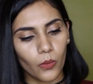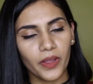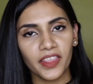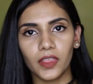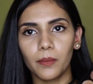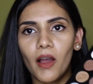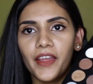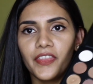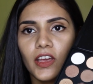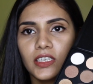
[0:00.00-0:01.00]
With
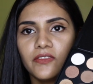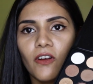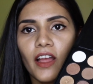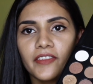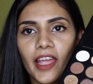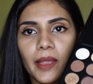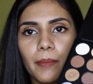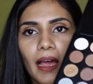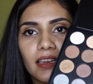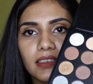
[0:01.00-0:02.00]
my 35K
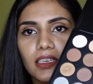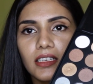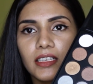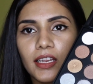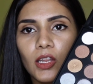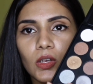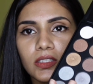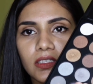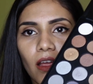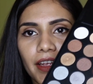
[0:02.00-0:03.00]
palette, it
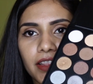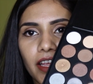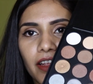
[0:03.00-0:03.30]
looks like